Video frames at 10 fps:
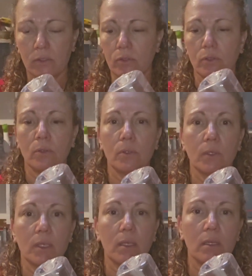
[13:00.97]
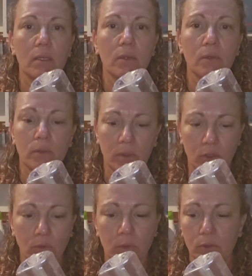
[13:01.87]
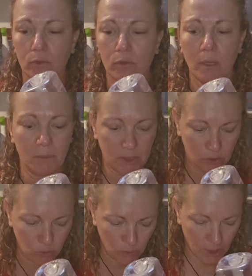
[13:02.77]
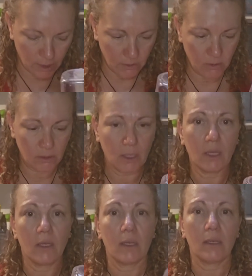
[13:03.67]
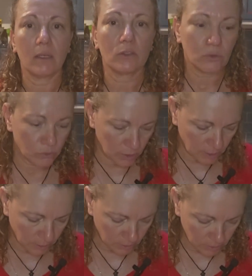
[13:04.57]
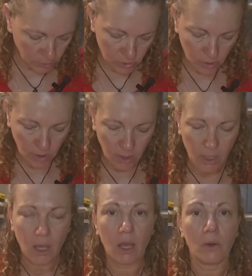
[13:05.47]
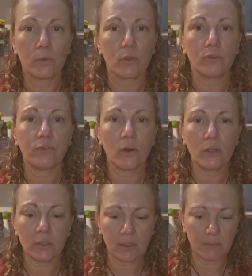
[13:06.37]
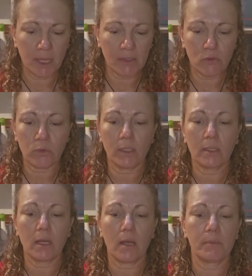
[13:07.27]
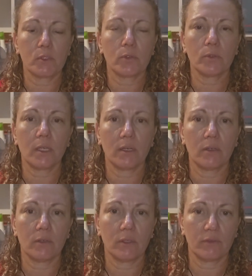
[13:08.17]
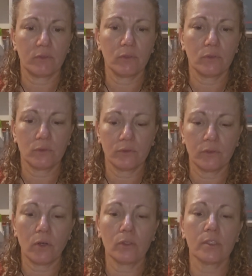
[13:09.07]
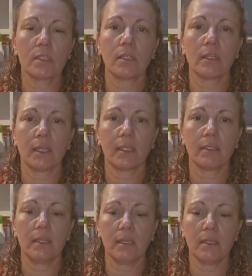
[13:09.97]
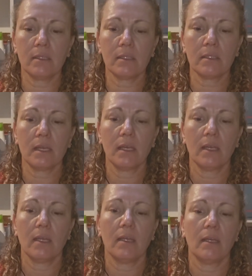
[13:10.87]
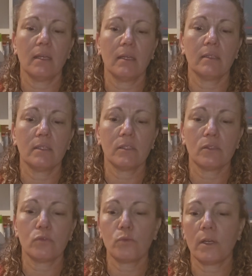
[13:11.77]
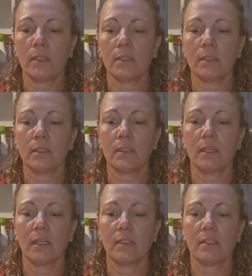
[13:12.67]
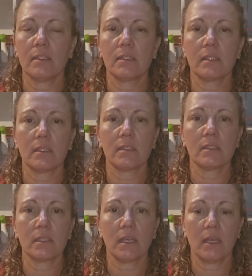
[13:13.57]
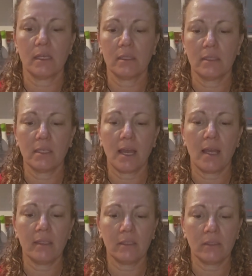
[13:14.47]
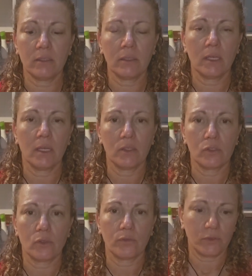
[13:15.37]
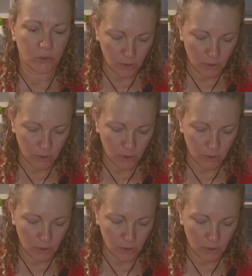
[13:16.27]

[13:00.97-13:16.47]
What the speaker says: So here you want to demonstrate to the girls how you fold the menstrual cup. So there are a few folds like this. This is one, this is the other. So for